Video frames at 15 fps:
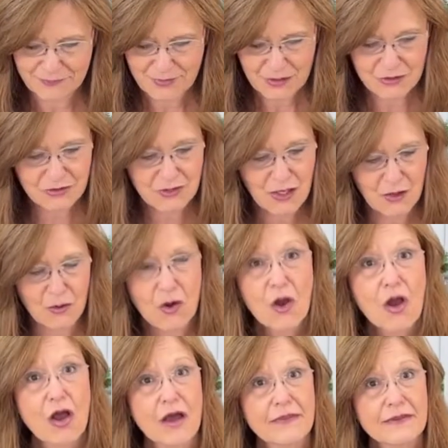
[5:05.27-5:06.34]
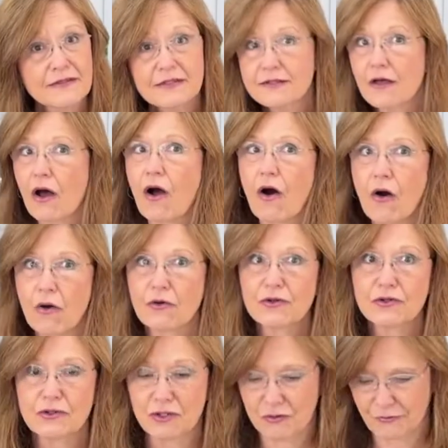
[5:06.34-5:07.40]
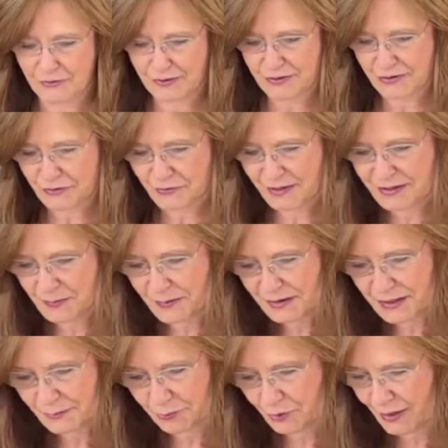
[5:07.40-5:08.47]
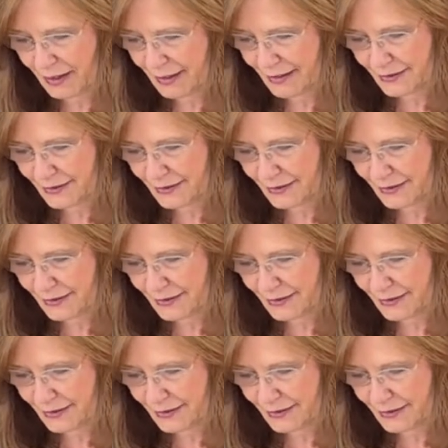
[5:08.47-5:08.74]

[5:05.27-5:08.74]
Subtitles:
So this is all you do for this recipe to bread it.